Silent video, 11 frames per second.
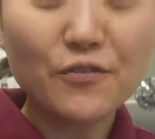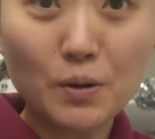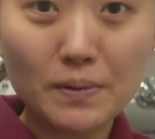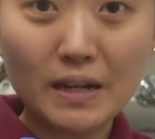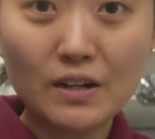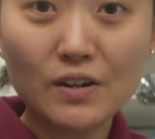
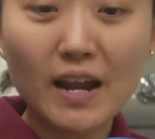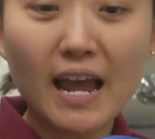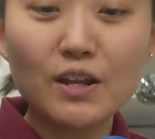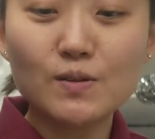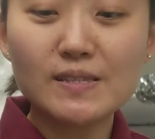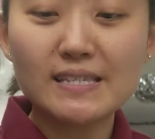Furminator
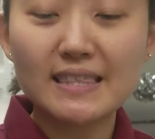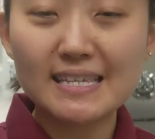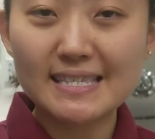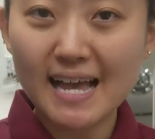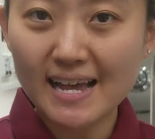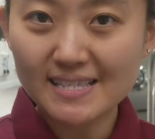and you see the
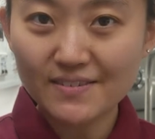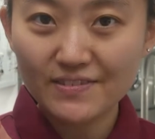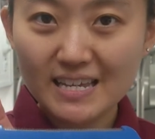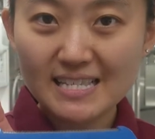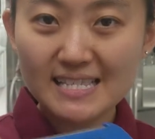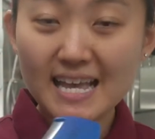size of
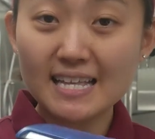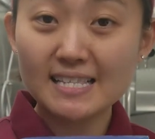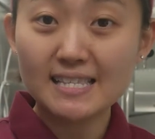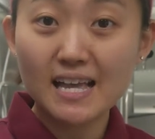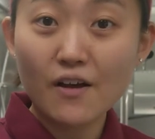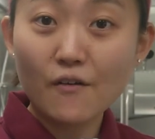this. It's
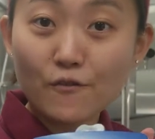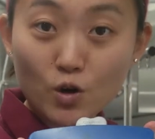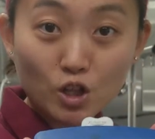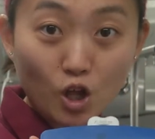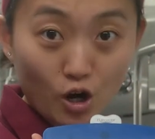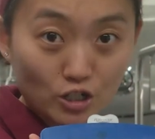for
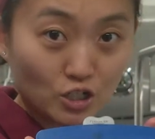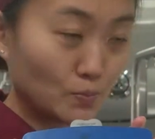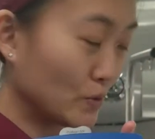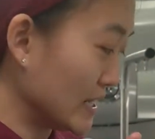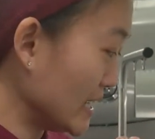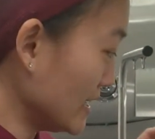large
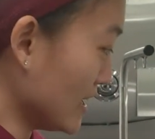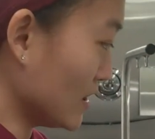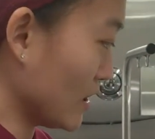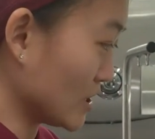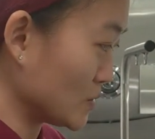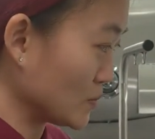breed, a
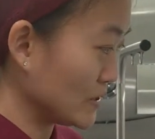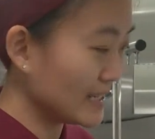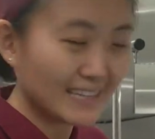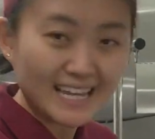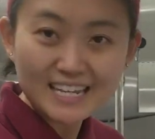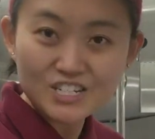large breed
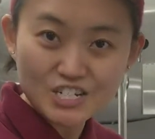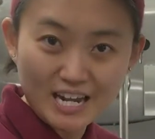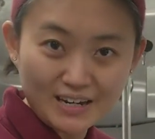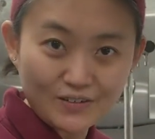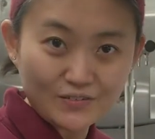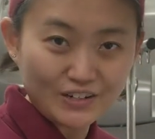like
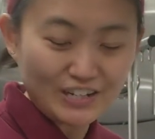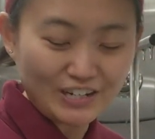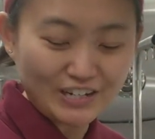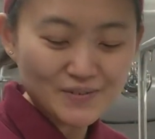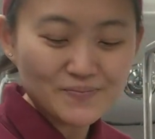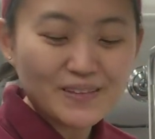Jade over
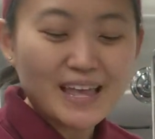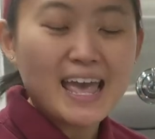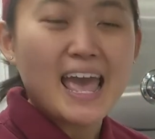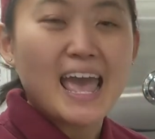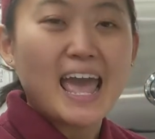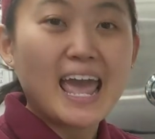here.
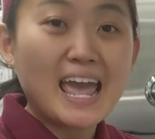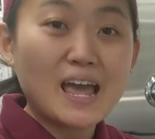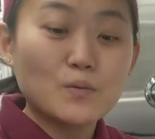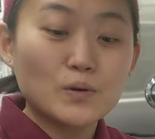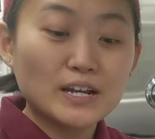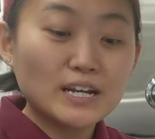And
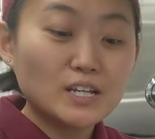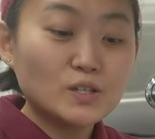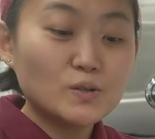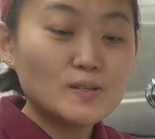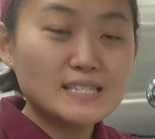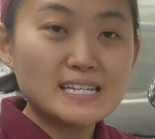we're gonna
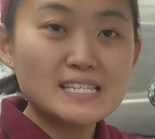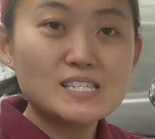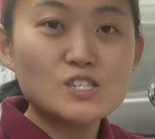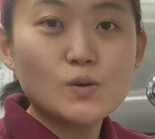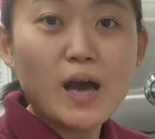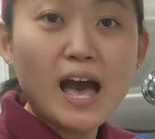use this
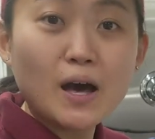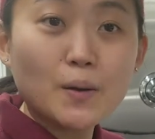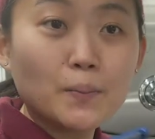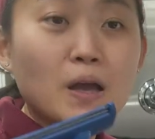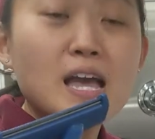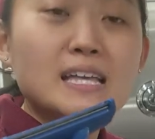to help
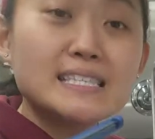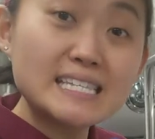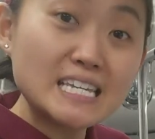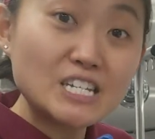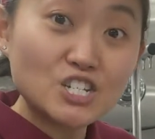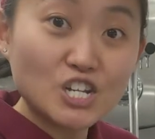
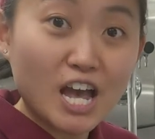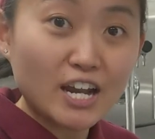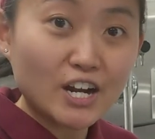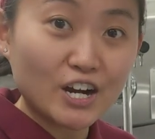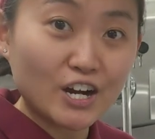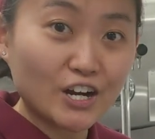de-shed
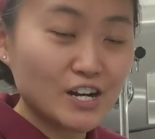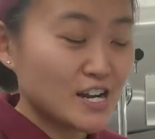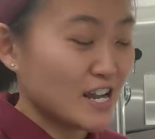her.